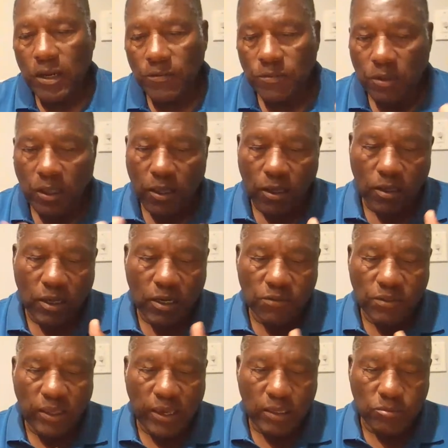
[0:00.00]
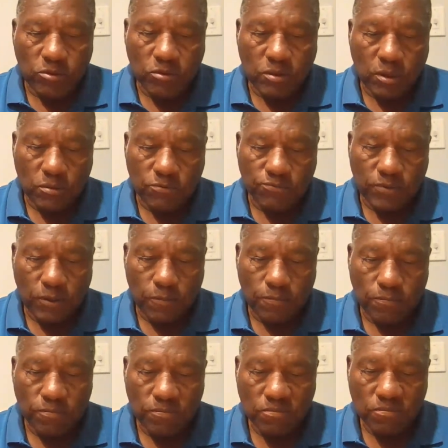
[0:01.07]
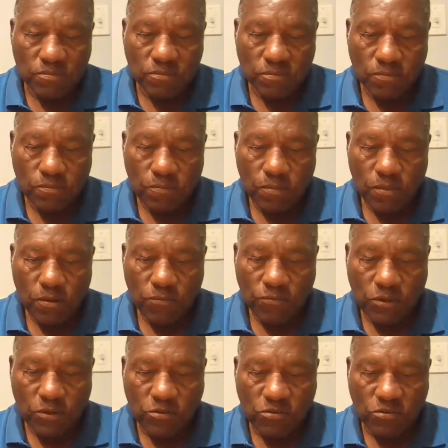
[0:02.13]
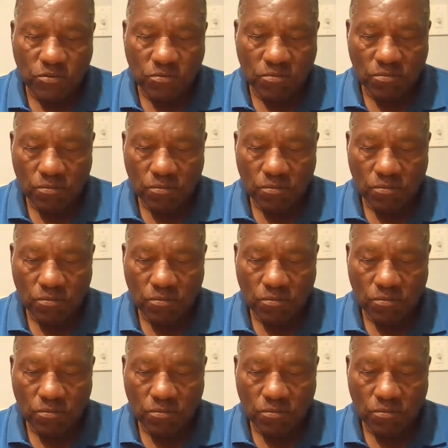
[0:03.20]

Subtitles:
of the animus comes from this,